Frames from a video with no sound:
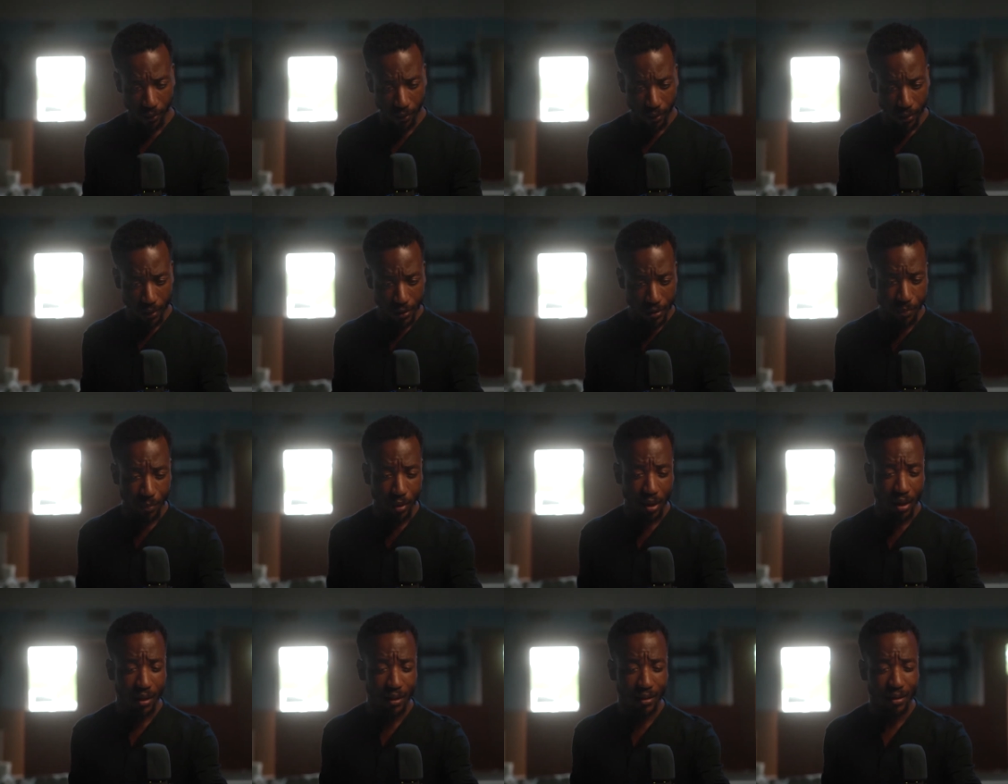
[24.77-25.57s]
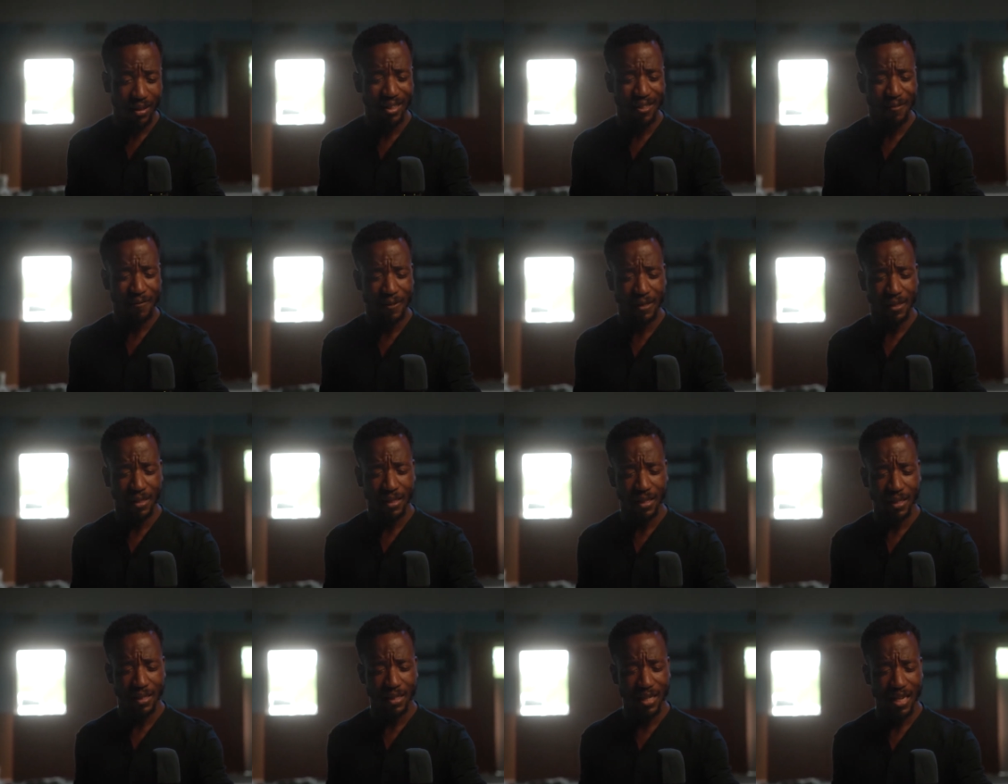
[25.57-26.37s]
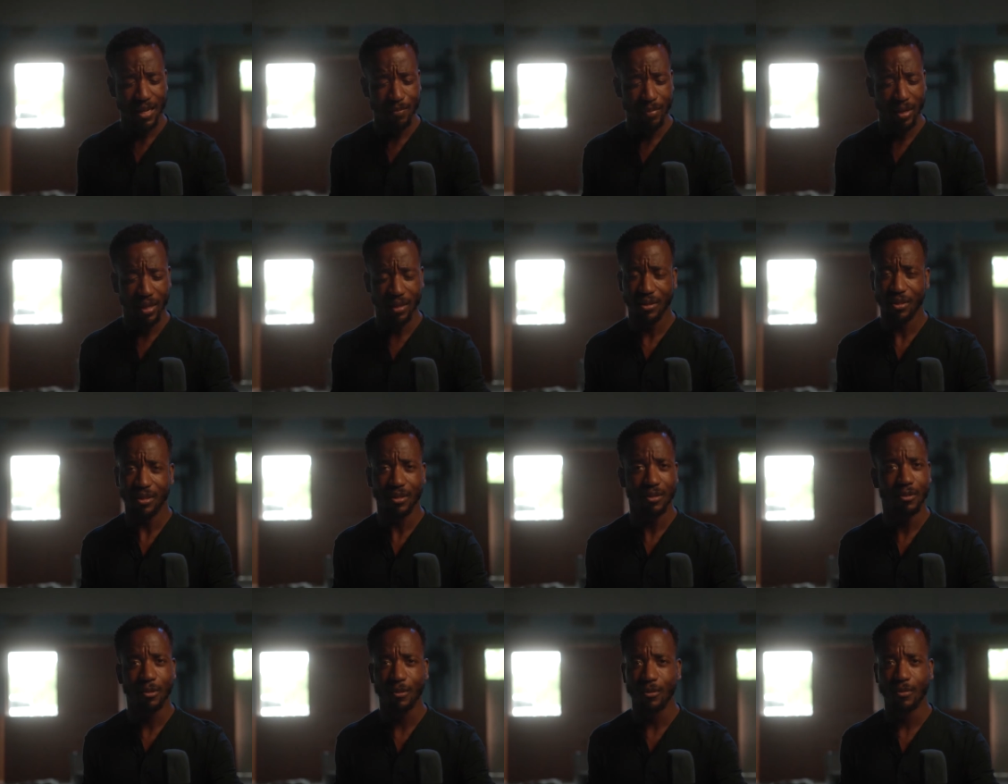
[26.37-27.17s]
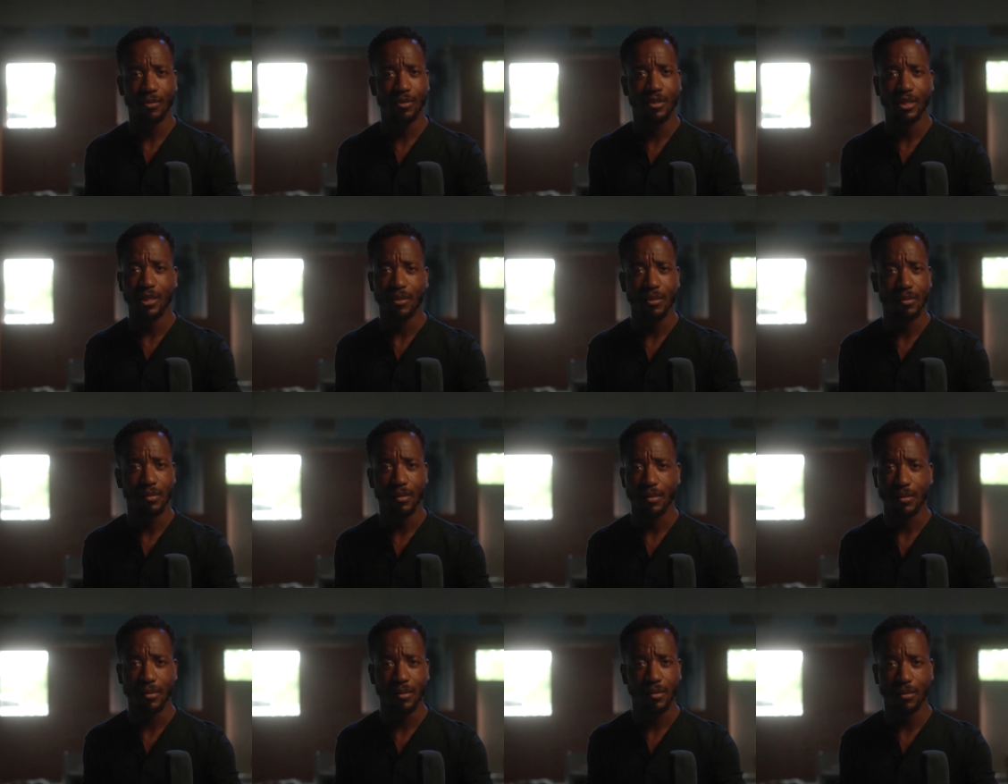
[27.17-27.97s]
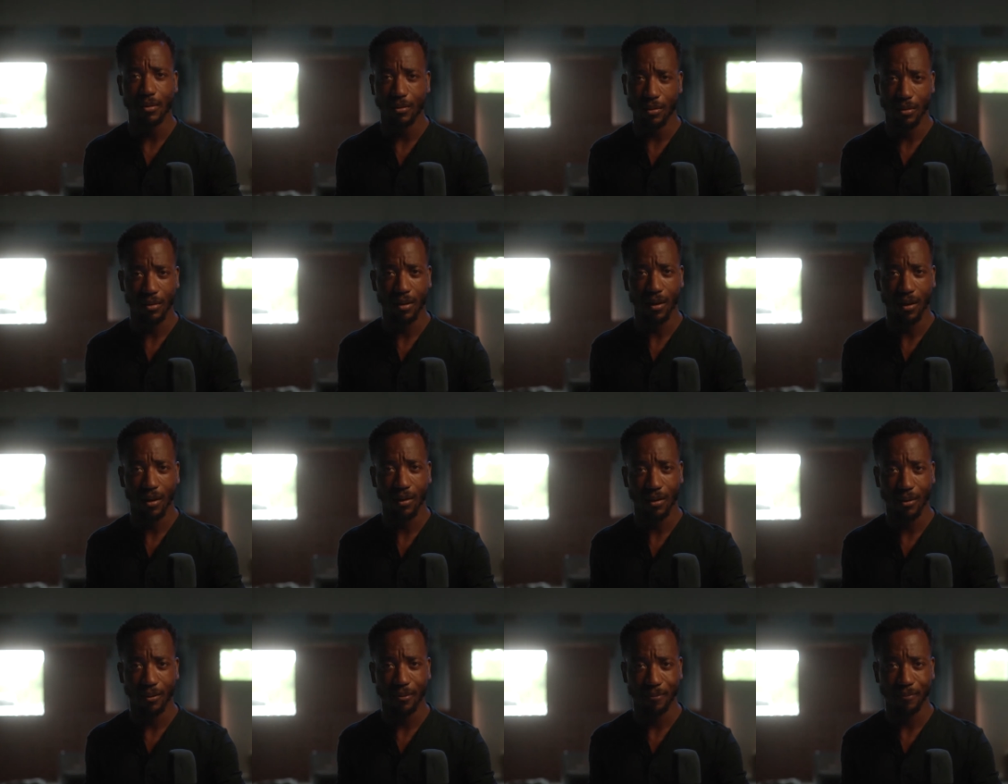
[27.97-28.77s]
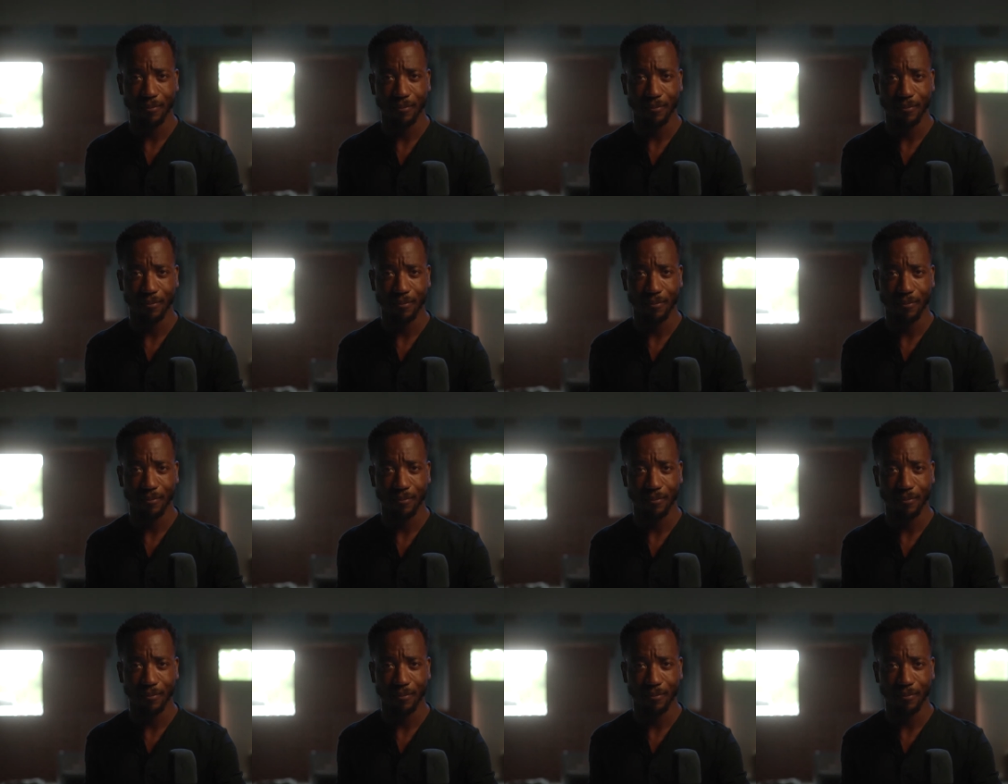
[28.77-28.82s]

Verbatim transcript: His blood giving a libation too generous to the tar.